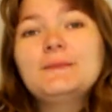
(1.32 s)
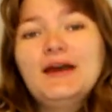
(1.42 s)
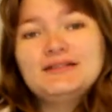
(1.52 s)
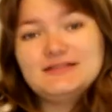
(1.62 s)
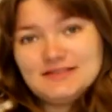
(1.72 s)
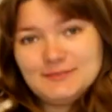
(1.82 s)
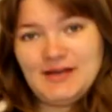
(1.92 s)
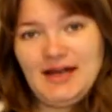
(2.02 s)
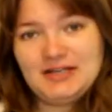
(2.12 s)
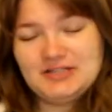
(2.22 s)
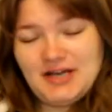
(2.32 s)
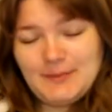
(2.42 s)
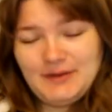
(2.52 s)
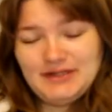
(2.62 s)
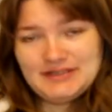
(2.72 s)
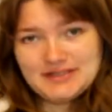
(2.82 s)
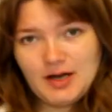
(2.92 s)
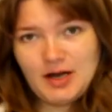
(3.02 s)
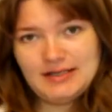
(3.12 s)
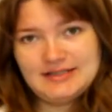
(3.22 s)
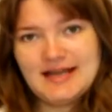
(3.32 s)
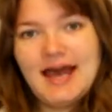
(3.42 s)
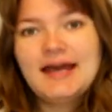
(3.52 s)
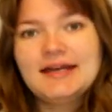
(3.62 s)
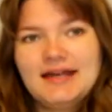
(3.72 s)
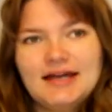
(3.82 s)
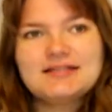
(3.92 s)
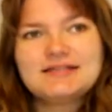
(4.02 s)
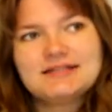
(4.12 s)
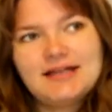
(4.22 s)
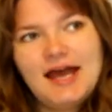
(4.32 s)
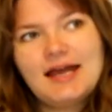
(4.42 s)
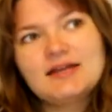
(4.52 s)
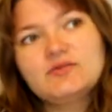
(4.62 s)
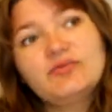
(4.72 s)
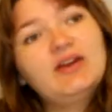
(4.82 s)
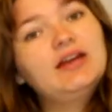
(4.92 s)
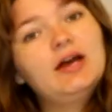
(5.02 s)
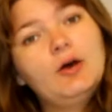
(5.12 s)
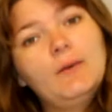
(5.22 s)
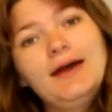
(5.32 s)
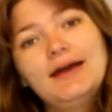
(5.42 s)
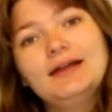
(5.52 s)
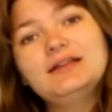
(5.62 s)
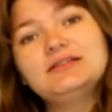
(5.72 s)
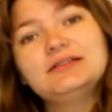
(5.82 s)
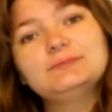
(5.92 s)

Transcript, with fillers: yes, it is me, H J P Designs. Yes, today's video is...